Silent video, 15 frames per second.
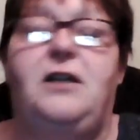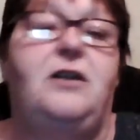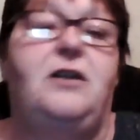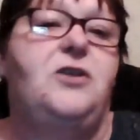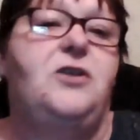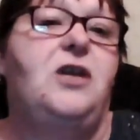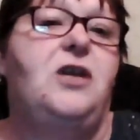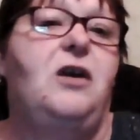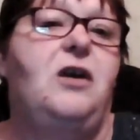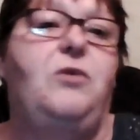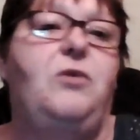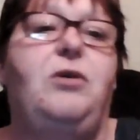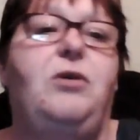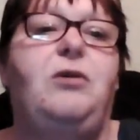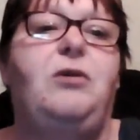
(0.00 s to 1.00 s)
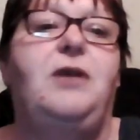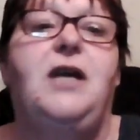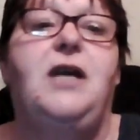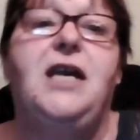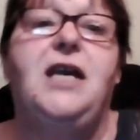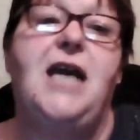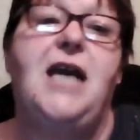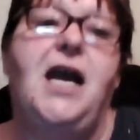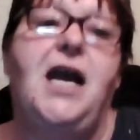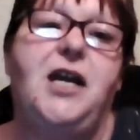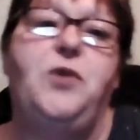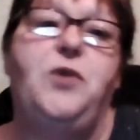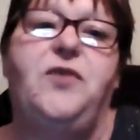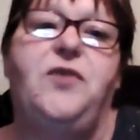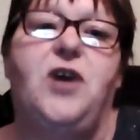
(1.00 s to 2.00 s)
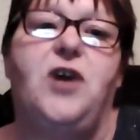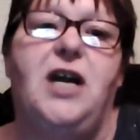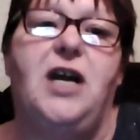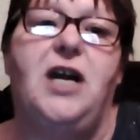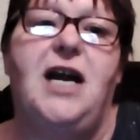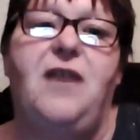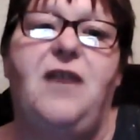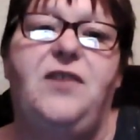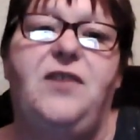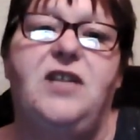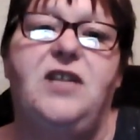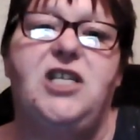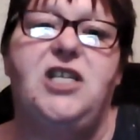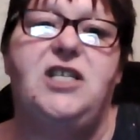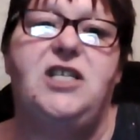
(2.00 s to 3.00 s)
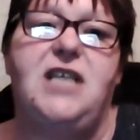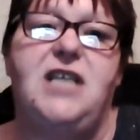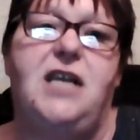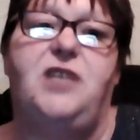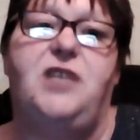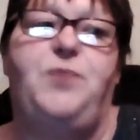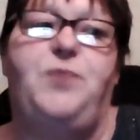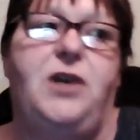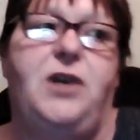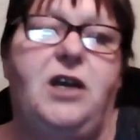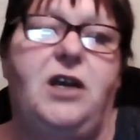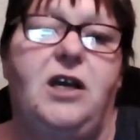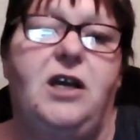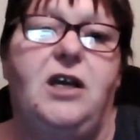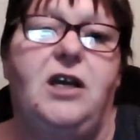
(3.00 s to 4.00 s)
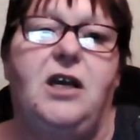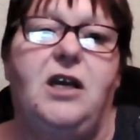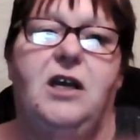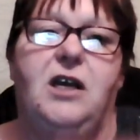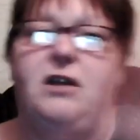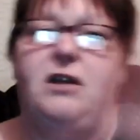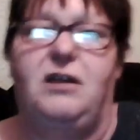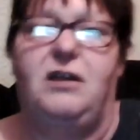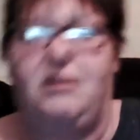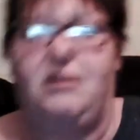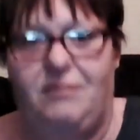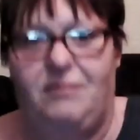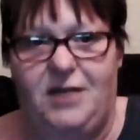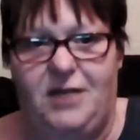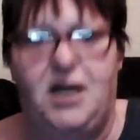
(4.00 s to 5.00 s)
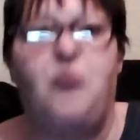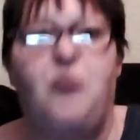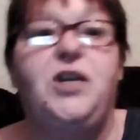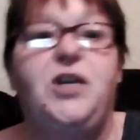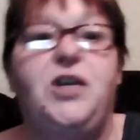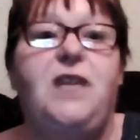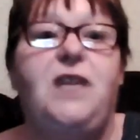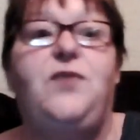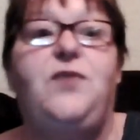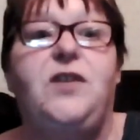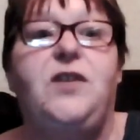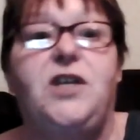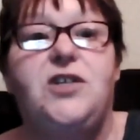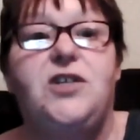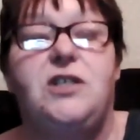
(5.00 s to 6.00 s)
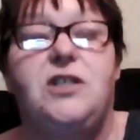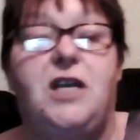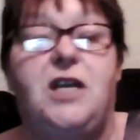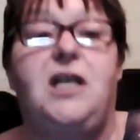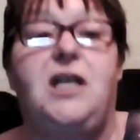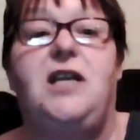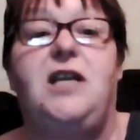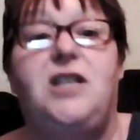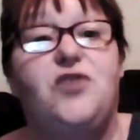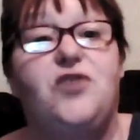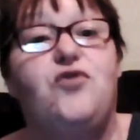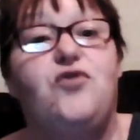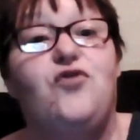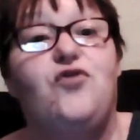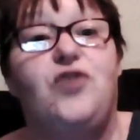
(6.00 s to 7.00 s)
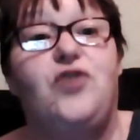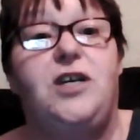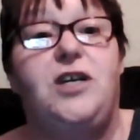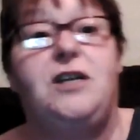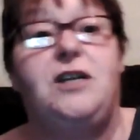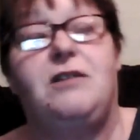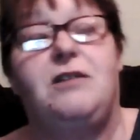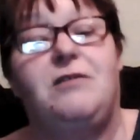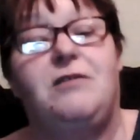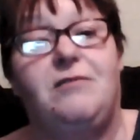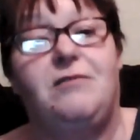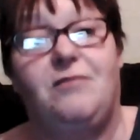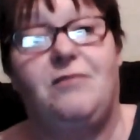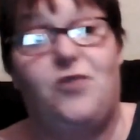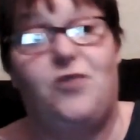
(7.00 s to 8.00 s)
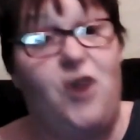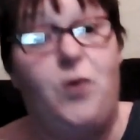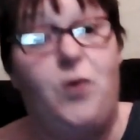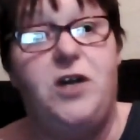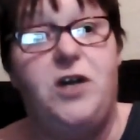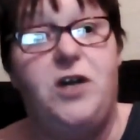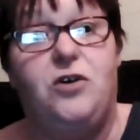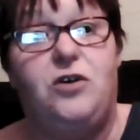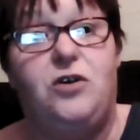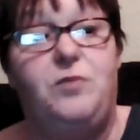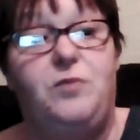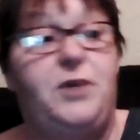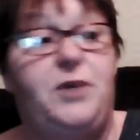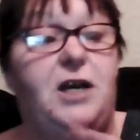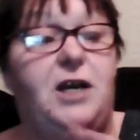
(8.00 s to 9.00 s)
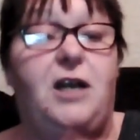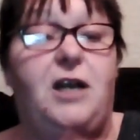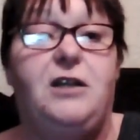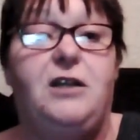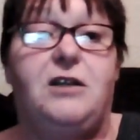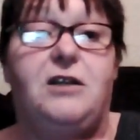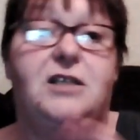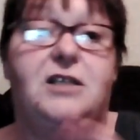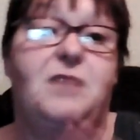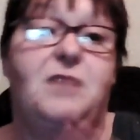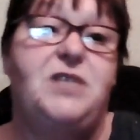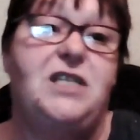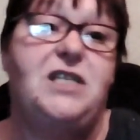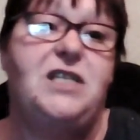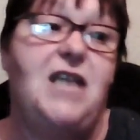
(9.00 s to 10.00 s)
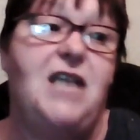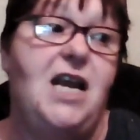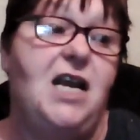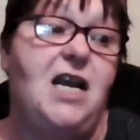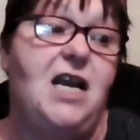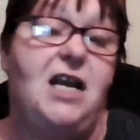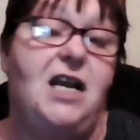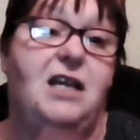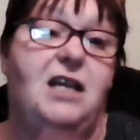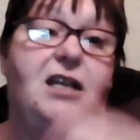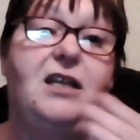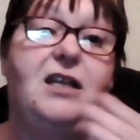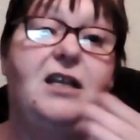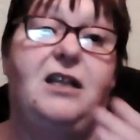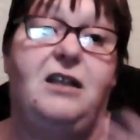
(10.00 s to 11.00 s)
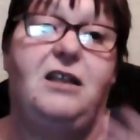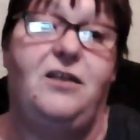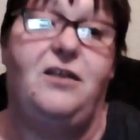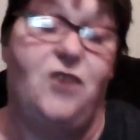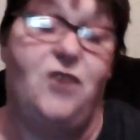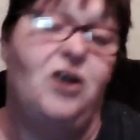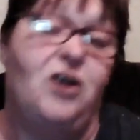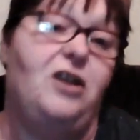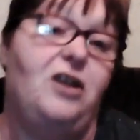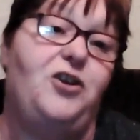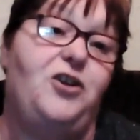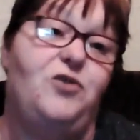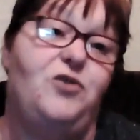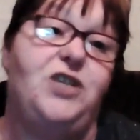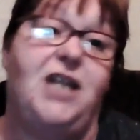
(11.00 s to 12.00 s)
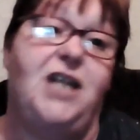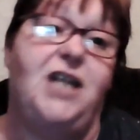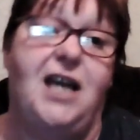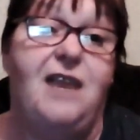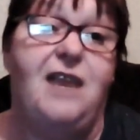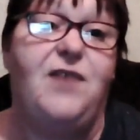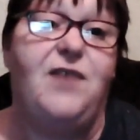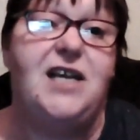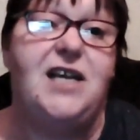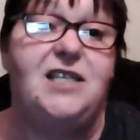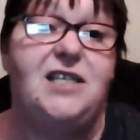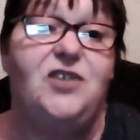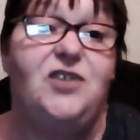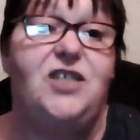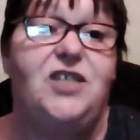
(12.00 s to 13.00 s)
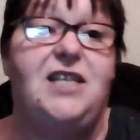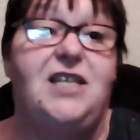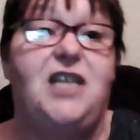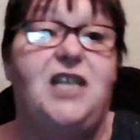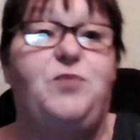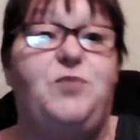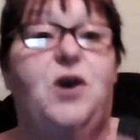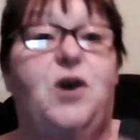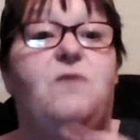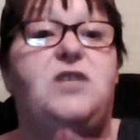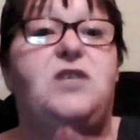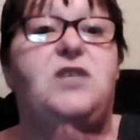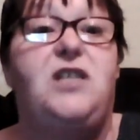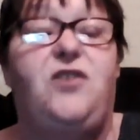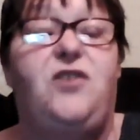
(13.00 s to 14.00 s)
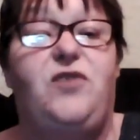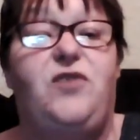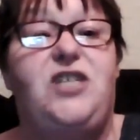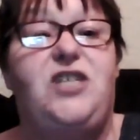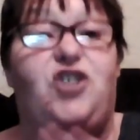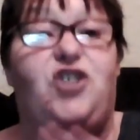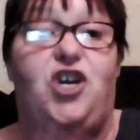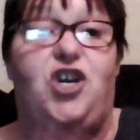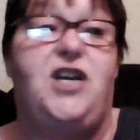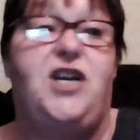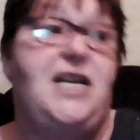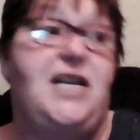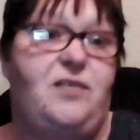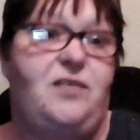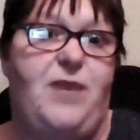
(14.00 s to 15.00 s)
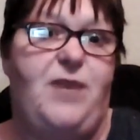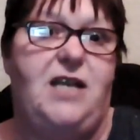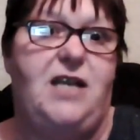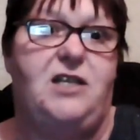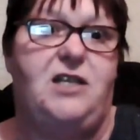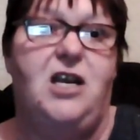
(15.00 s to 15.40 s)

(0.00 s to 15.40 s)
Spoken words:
So, yeah, I know you've got a life in the States, but you know, you lived in this country growing up, and same as I say, you've got used to your life out in the States, but obviously there is certain aspects